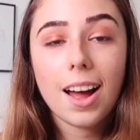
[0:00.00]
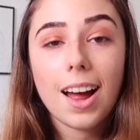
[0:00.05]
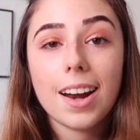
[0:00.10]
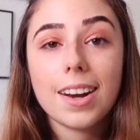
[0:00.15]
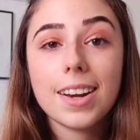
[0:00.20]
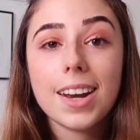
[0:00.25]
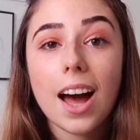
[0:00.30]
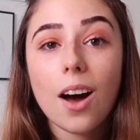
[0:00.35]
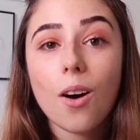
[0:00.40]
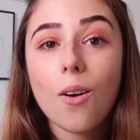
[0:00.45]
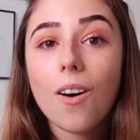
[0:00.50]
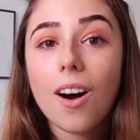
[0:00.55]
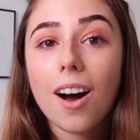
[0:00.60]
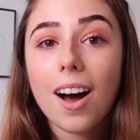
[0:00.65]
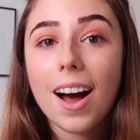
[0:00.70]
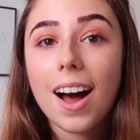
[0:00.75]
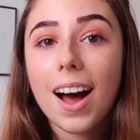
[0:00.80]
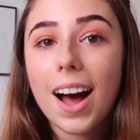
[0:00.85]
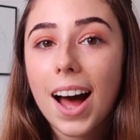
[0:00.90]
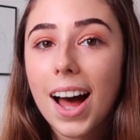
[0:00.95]
Now,
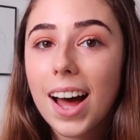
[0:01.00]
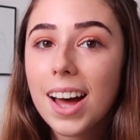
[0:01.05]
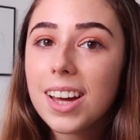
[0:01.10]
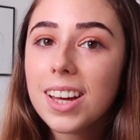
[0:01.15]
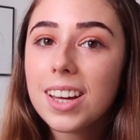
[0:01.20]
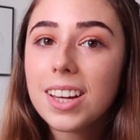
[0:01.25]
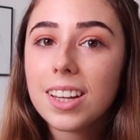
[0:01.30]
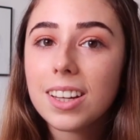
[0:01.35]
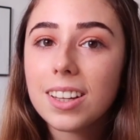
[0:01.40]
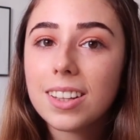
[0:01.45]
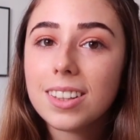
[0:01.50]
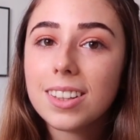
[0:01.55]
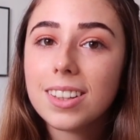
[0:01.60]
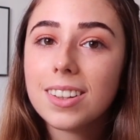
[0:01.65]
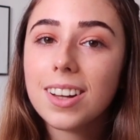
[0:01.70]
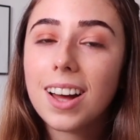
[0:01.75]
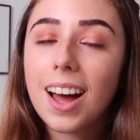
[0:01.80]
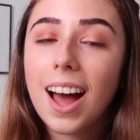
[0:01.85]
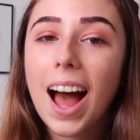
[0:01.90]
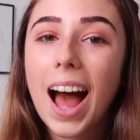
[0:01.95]
I
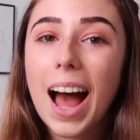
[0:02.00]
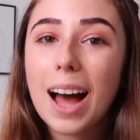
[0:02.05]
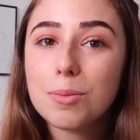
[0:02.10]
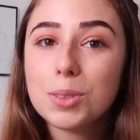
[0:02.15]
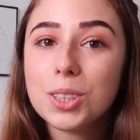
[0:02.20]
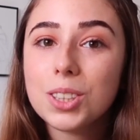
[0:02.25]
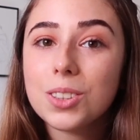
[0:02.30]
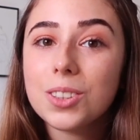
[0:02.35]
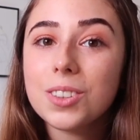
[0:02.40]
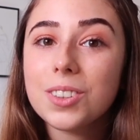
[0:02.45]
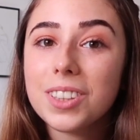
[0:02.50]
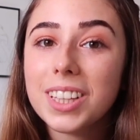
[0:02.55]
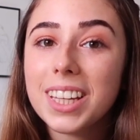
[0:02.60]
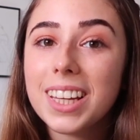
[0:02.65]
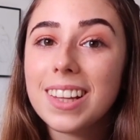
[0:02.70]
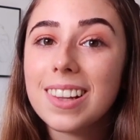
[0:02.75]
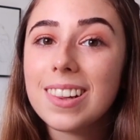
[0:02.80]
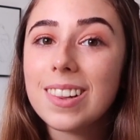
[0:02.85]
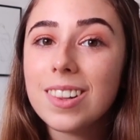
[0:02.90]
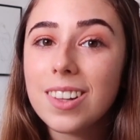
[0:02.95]

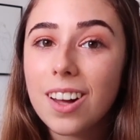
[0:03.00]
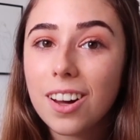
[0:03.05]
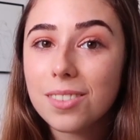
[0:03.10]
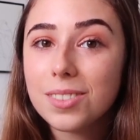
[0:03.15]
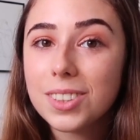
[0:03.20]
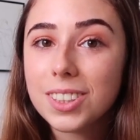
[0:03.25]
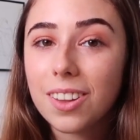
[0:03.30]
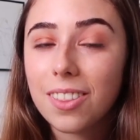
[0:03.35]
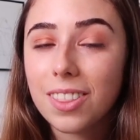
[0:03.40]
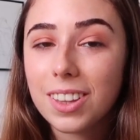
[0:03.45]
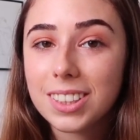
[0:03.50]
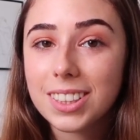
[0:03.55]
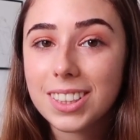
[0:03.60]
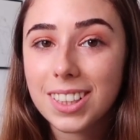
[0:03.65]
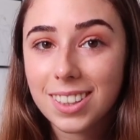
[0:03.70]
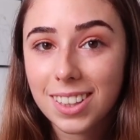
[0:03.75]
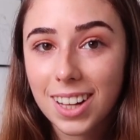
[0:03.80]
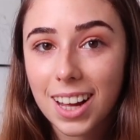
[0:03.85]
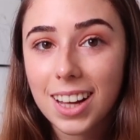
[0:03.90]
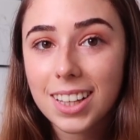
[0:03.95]
absolutely loved this
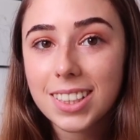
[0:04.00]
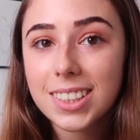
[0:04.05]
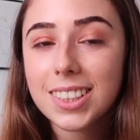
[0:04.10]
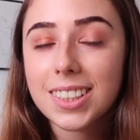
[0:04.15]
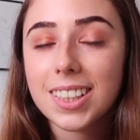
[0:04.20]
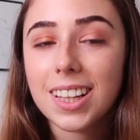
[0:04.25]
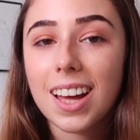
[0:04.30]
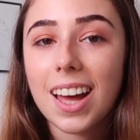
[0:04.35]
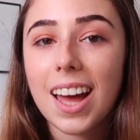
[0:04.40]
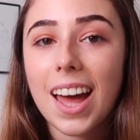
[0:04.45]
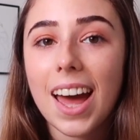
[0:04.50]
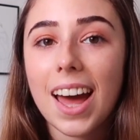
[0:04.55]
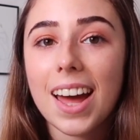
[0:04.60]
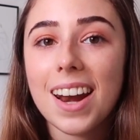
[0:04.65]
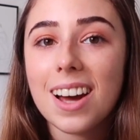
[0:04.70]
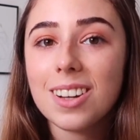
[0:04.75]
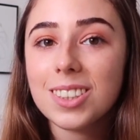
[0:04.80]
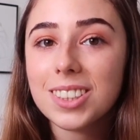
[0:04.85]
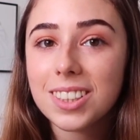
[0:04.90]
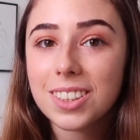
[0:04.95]
class. And
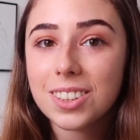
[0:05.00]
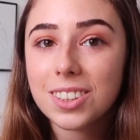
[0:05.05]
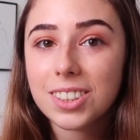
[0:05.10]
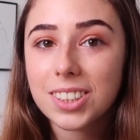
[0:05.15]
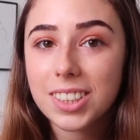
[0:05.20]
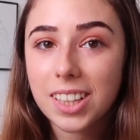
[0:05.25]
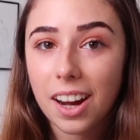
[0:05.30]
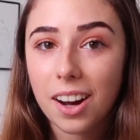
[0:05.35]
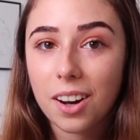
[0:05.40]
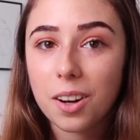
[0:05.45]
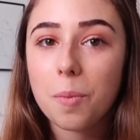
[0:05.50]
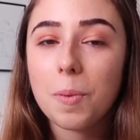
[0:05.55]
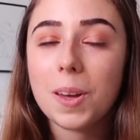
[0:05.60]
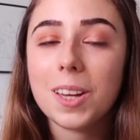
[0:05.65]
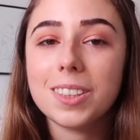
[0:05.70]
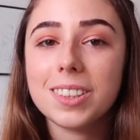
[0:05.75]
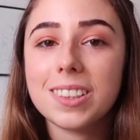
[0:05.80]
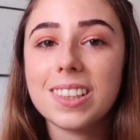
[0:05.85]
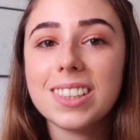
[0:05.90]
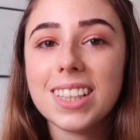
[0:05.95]
I was a little scared
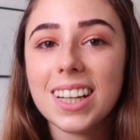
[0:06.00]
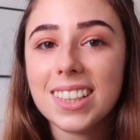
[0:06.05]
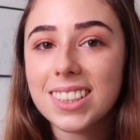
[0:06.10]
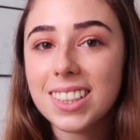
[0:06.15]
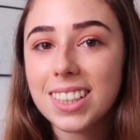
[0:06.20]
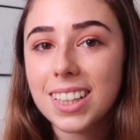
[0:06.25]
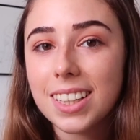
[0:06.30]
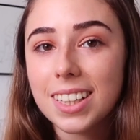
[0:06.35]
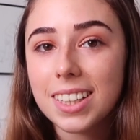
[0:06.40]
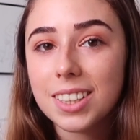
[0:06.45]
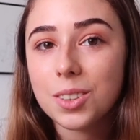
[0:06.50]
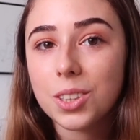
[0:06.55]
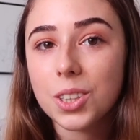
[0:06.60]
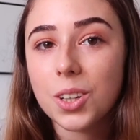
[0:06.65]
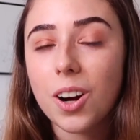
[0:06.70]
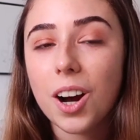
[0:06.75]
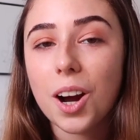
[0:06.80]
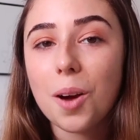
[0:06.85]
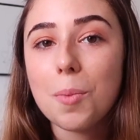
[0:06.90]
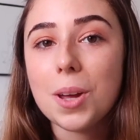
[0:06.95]
because the text and ideas
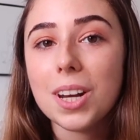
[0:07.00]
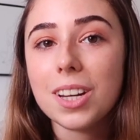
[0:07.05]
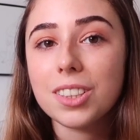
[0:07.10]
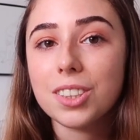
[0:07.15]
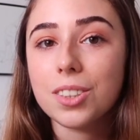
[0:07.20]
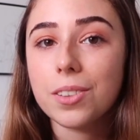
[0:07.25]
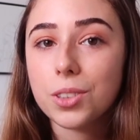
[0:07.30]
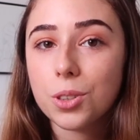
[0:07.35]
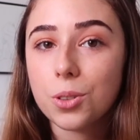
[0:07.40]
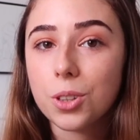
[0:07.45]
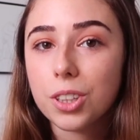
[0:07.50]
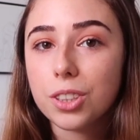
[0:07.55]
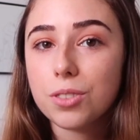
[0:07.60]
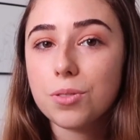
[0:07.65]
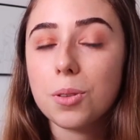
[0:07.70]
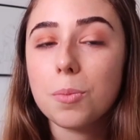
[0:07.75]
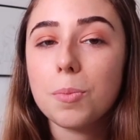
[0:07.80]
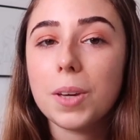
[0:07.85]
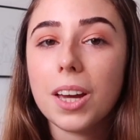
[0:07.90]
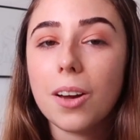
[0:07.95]
requirement is notorious
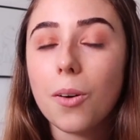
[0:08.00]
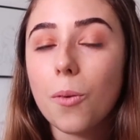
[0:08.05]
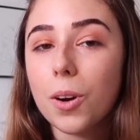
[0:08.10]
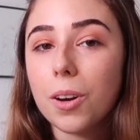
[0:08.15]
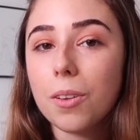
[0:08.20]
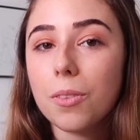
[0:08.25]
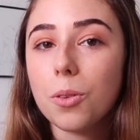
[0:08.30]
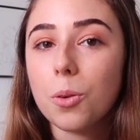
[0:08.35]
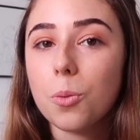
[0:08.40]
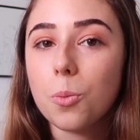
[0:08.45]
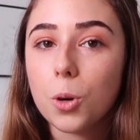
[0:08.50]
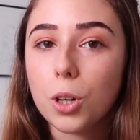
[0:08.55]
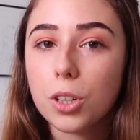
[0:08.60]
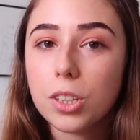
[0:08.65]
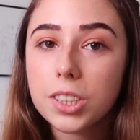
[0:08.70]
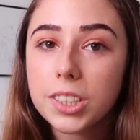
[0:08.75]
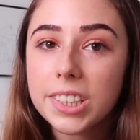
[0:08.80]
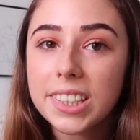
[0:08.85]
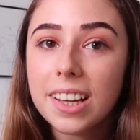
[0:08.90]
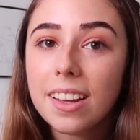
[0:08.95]
for being one of the
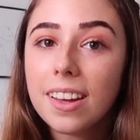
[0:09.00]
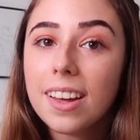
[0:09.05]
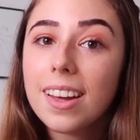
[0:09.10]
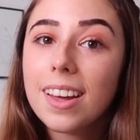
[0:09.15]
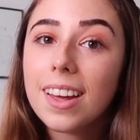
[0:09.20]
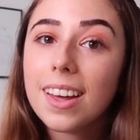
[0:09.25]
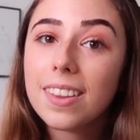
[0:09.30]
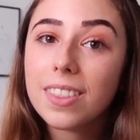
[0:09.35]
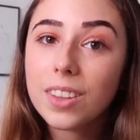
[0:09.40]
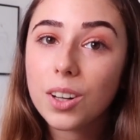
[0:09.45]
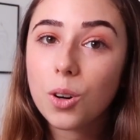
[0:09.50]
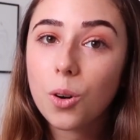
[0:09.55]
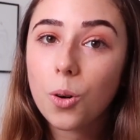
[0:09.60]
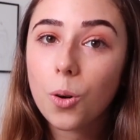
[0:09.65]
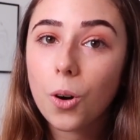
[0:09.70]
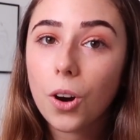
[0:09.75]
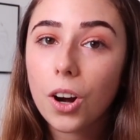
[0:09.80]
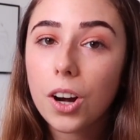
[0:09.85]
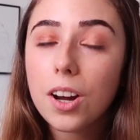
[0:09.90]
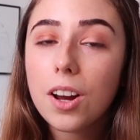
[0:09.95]
worst in the
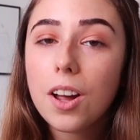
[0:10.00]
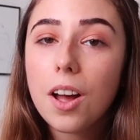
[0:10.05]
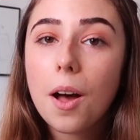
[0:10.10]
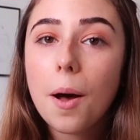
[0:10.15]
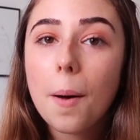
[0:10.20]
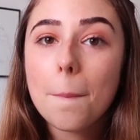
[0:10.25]
core.